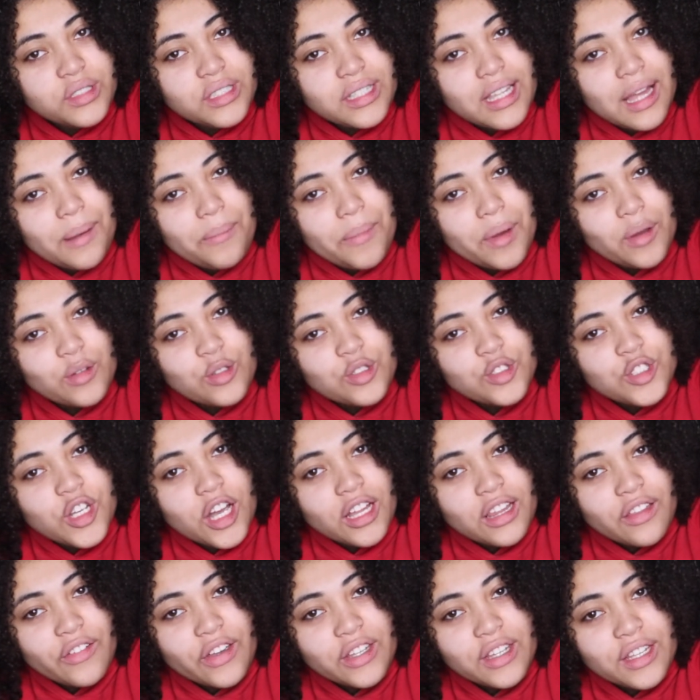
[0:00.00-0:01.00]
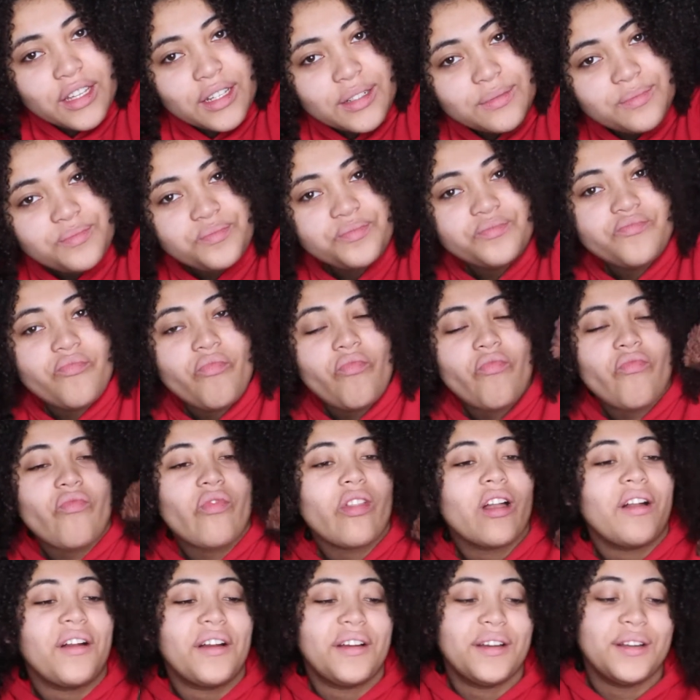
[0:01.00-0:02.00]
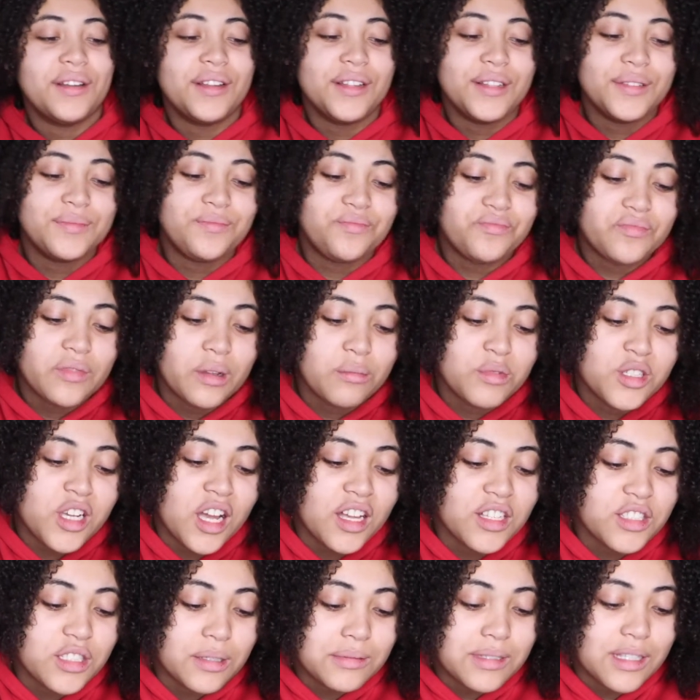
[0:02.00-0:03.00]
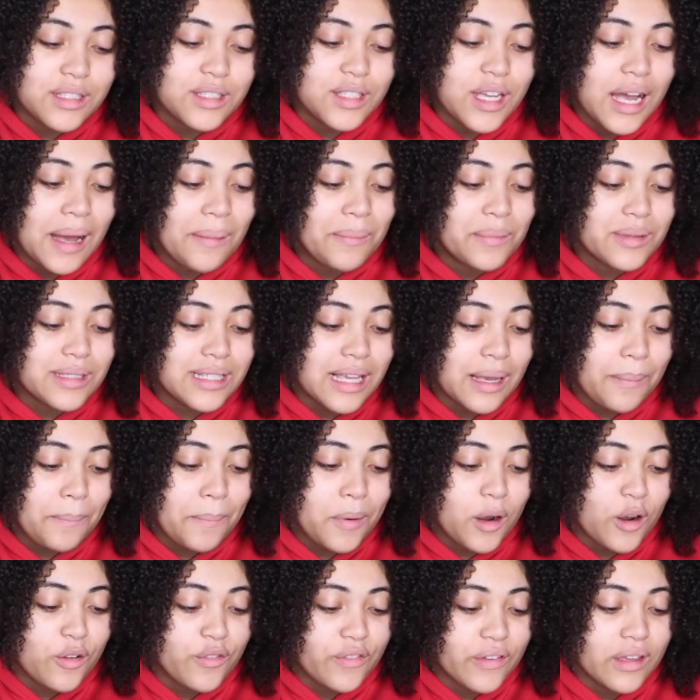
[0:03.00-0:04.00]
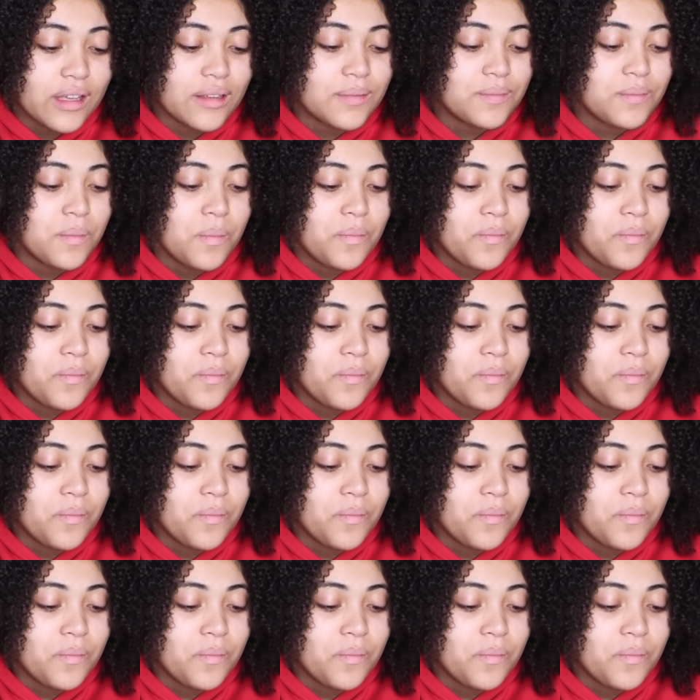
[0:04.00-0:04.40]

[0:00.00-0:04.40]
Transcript: see that melted chocolate right there? The chocolate chips on top is like perfect.